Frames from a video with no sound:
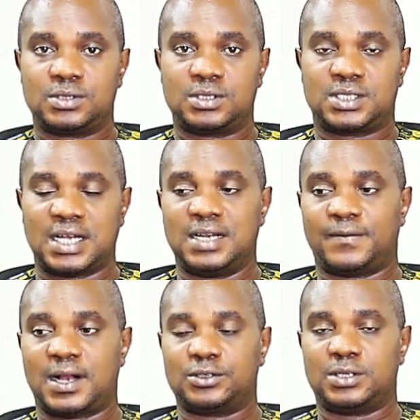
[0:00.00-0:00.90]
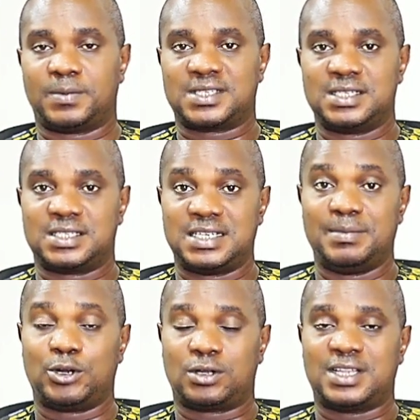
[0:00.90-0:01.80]
send the file to the person's
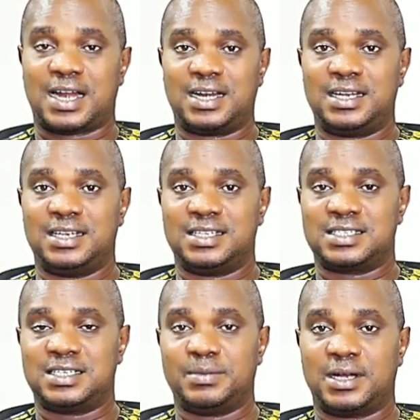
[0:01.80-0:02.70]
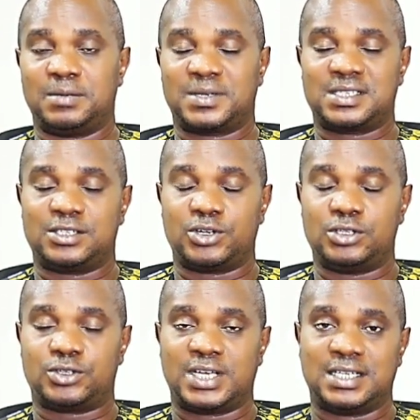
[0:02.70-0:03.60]
email, not directly in his email. The person is
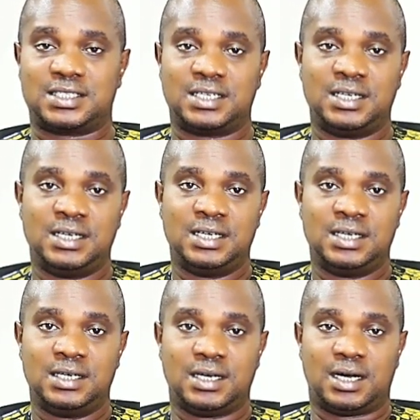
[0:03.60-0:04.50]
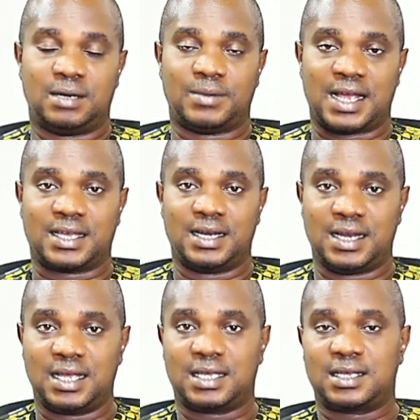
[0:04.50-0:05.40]
going to get like a
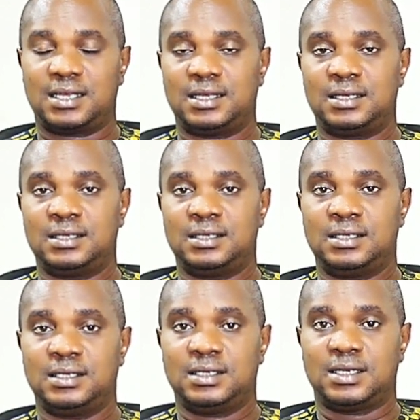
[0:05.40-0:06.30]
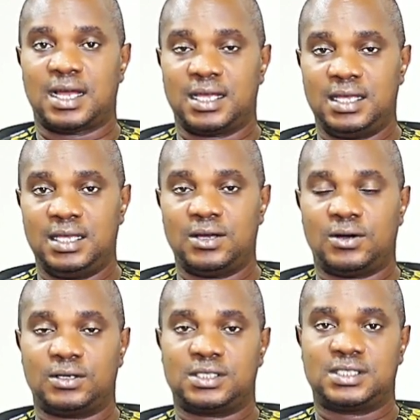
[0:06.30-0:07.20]
link that he
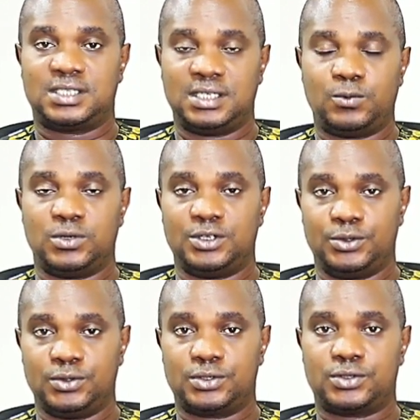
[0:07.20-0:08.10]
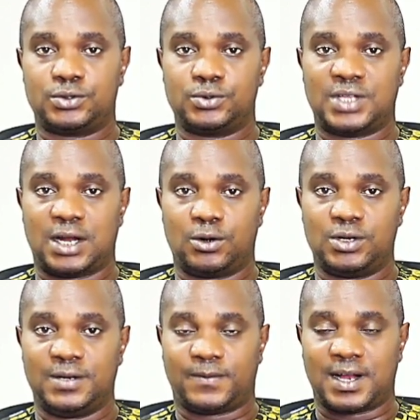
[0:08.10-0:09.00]
or she will use to
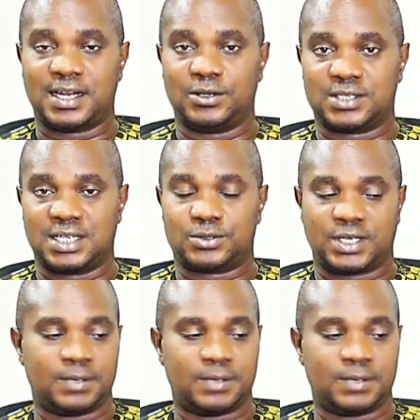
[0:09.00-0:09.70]
download the file that you sent to